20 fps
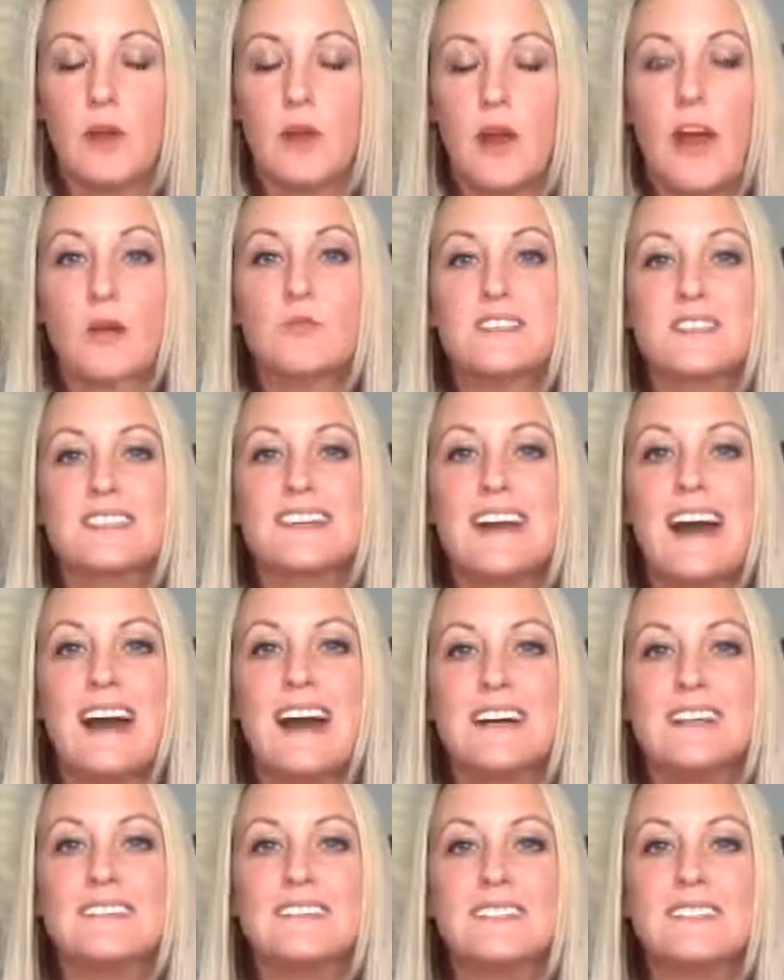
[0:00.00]
I was
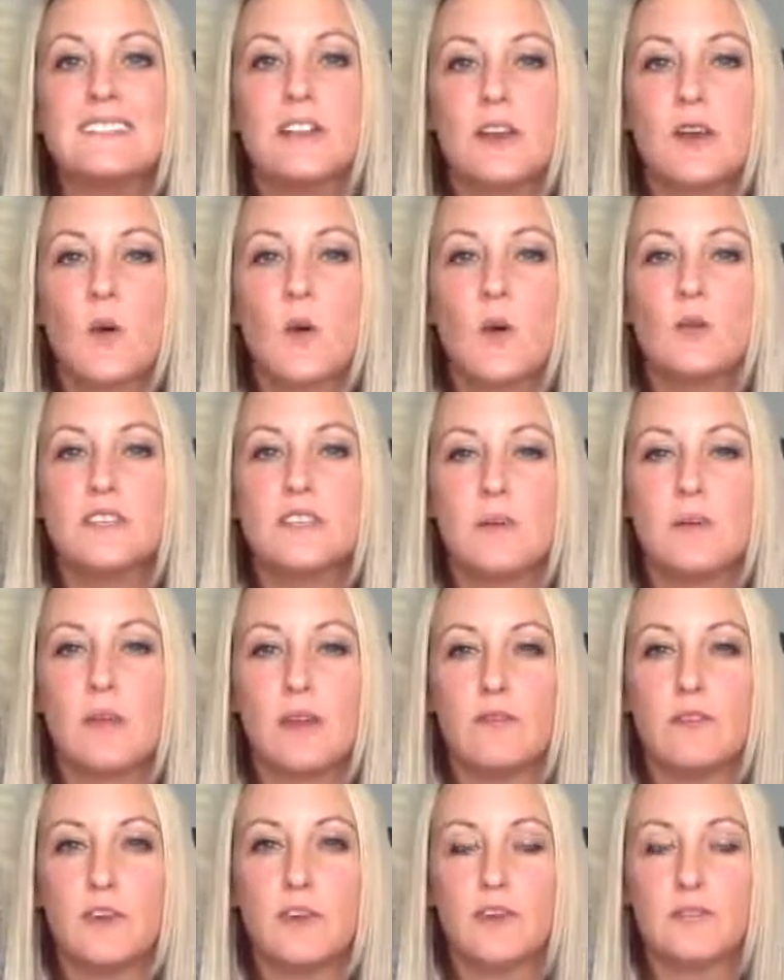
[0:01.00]
constantly holding
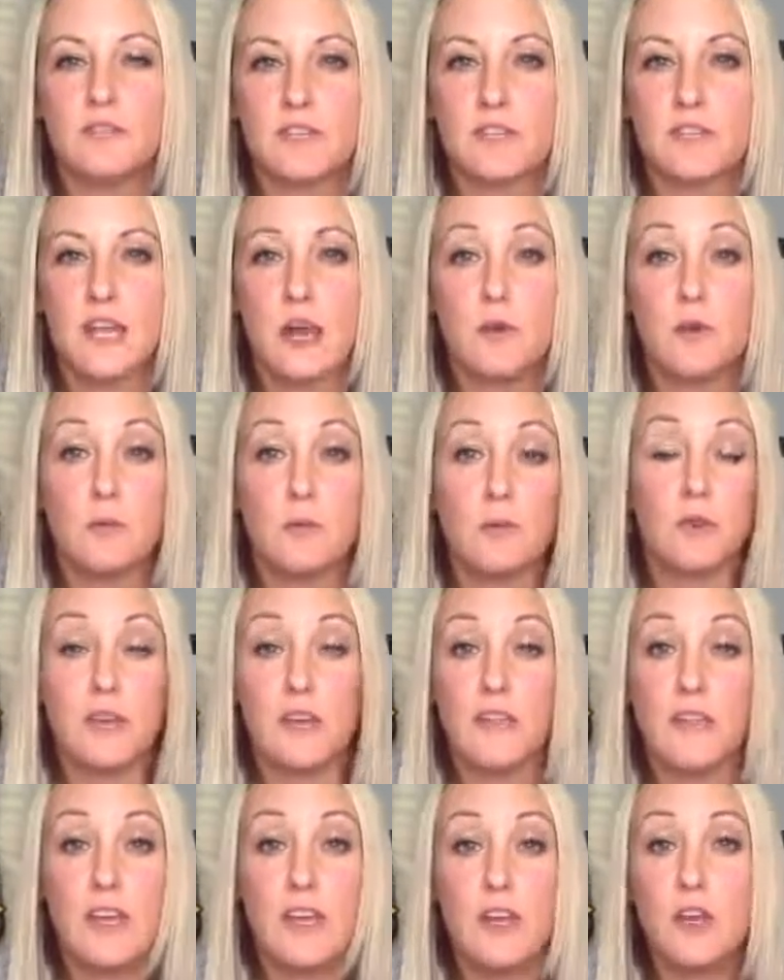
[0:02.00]
my vendors accountable,
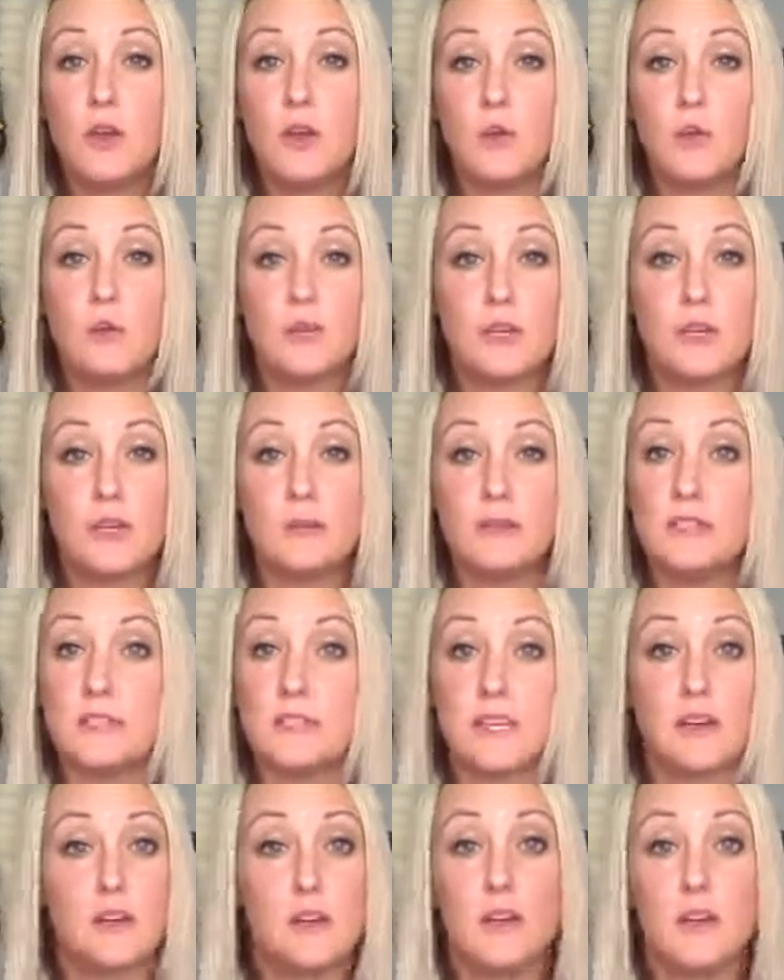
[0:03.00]
and they knew. They would
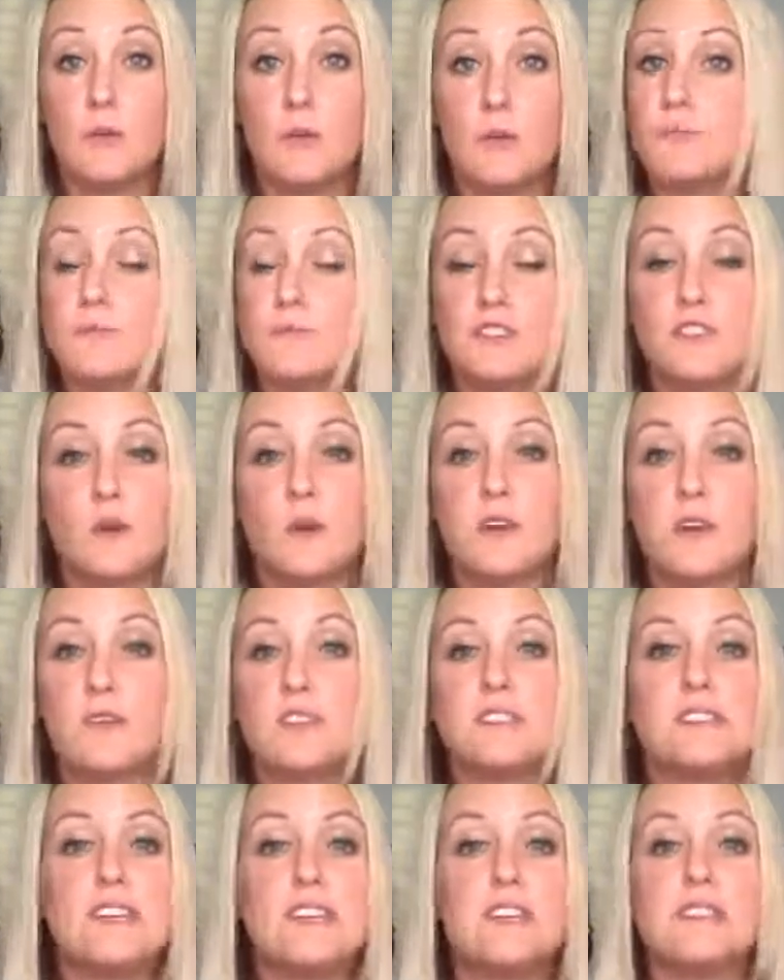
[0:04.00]
say, oh, don't
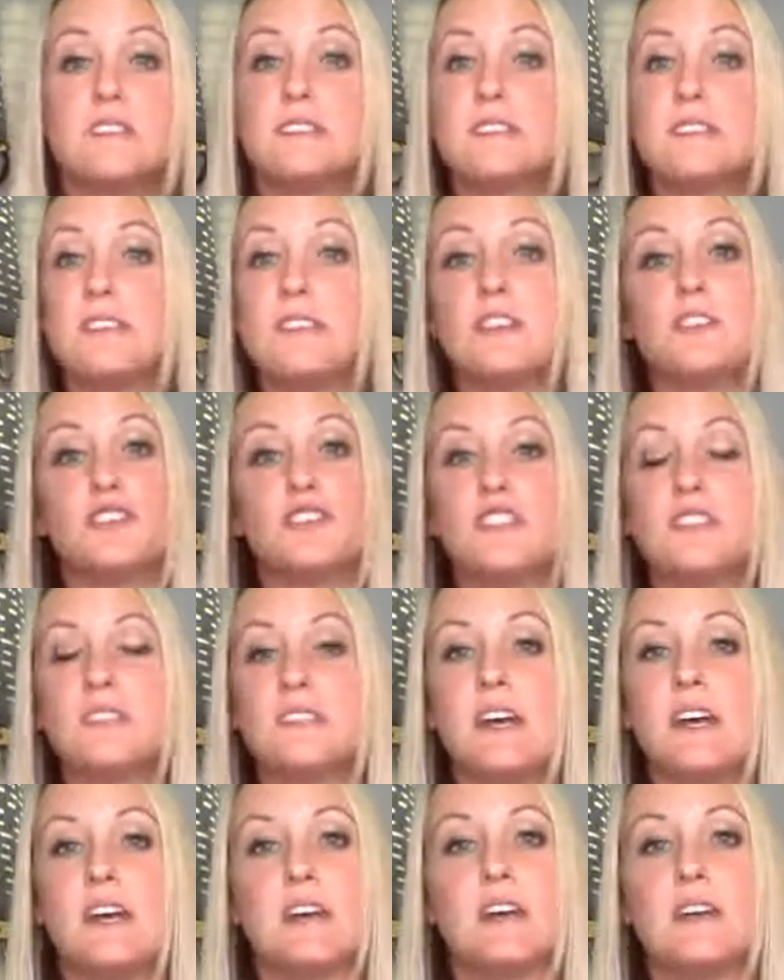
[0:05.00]
even send this in. She's
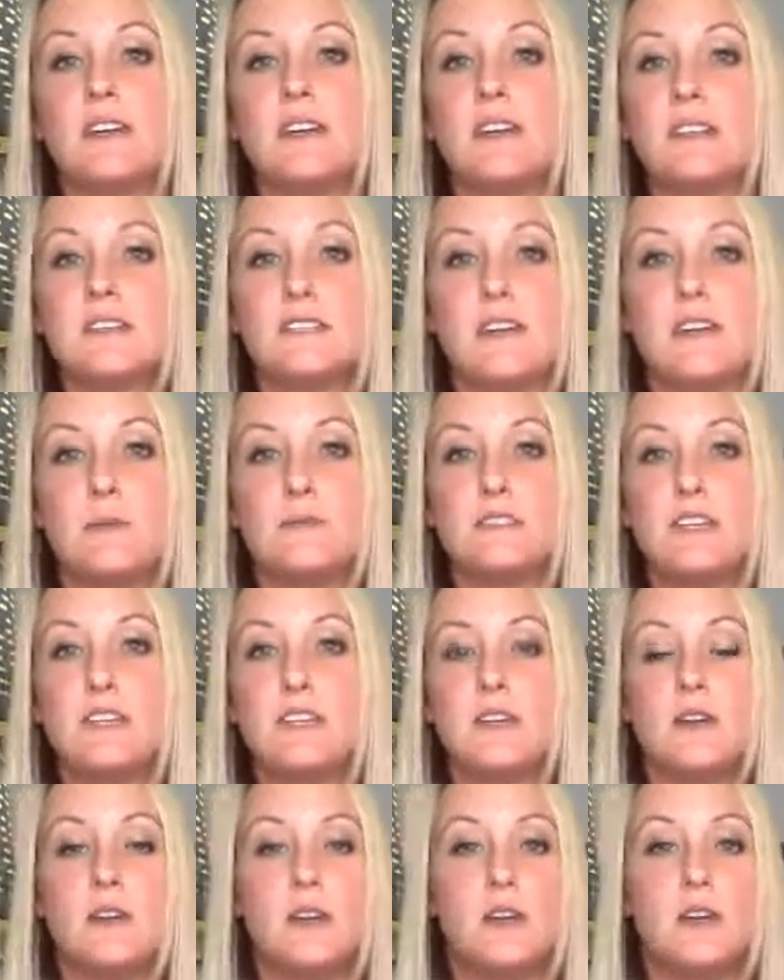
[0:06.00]
not going to accept
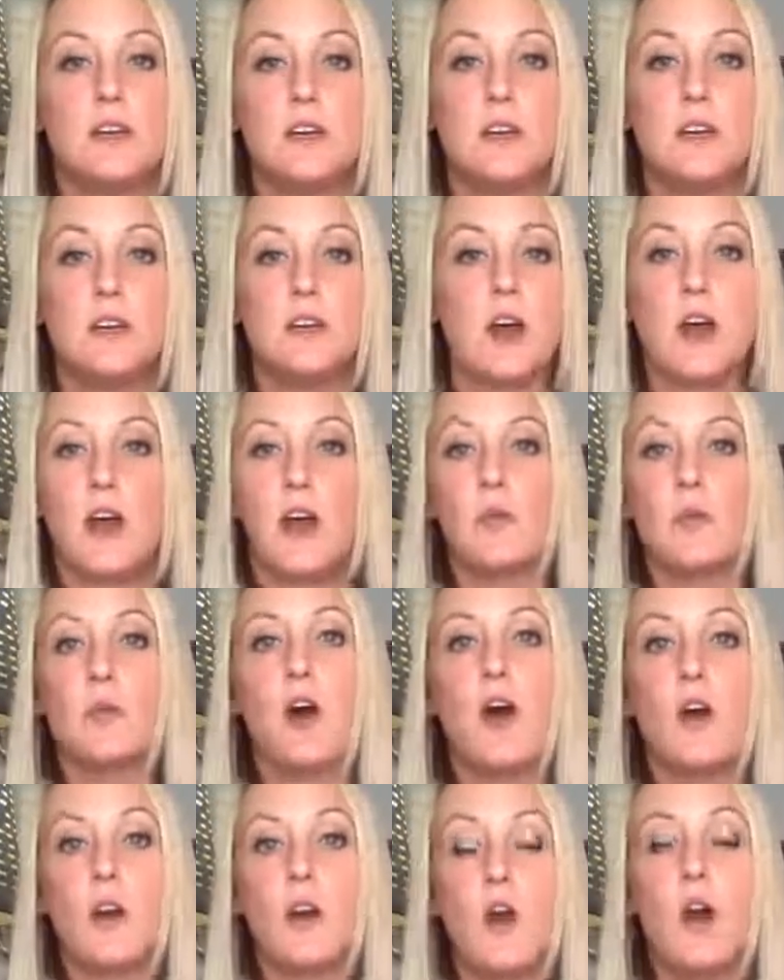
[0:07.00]
it.
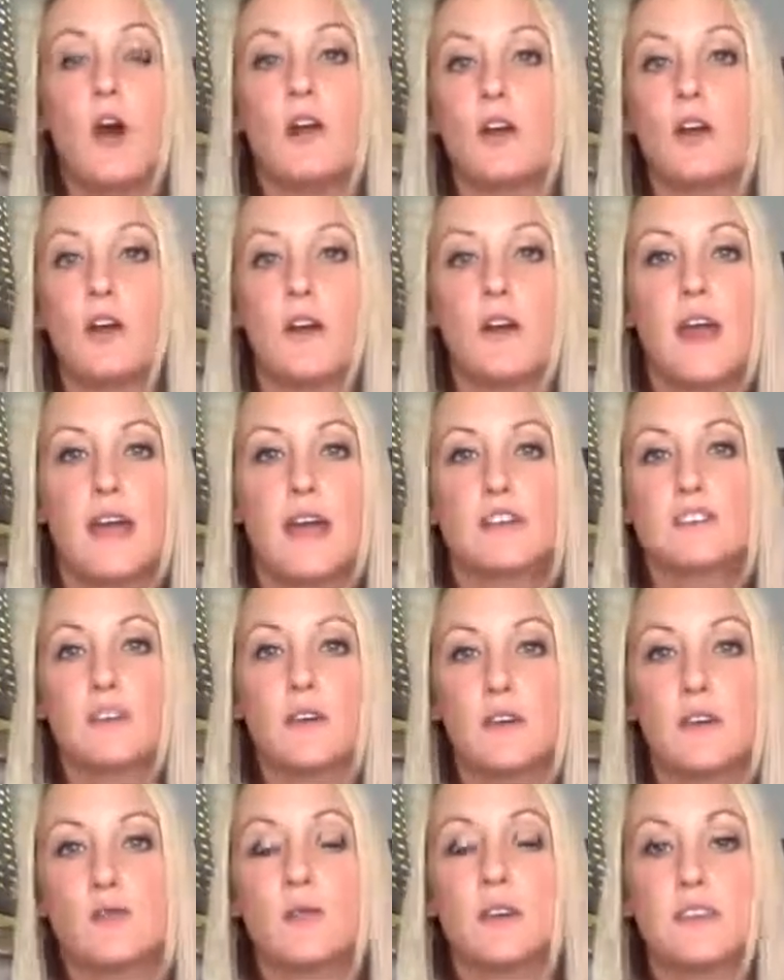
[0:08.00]
I'll call her and ask
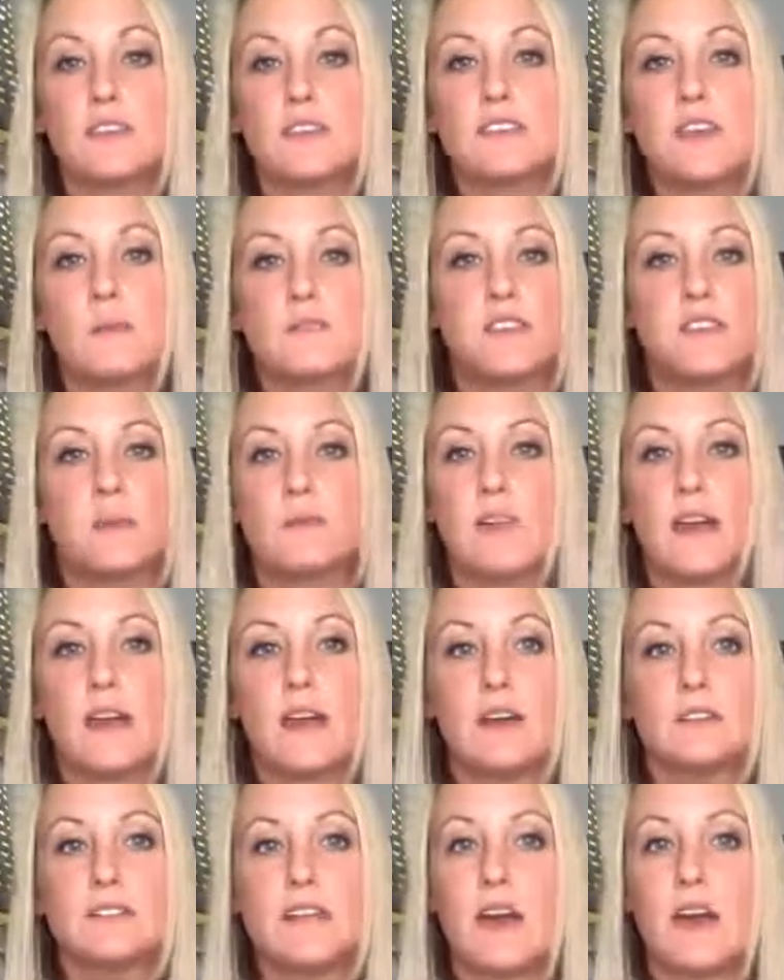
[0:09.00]
her if we can sub something
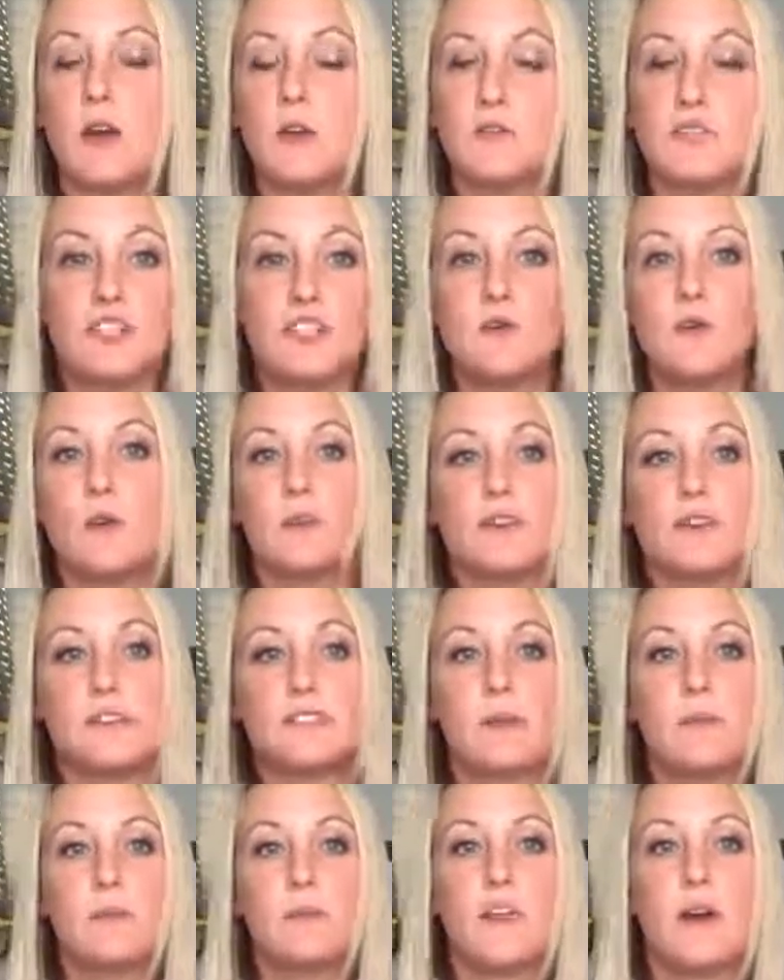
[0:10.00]
else out. She won't
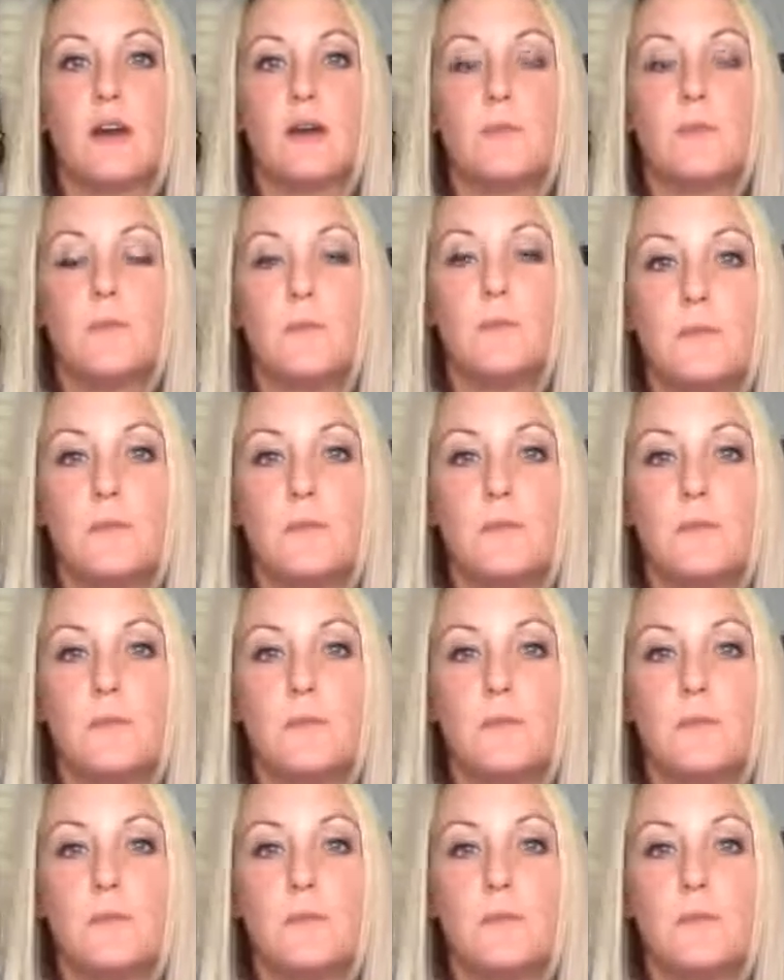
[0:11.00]
accept that.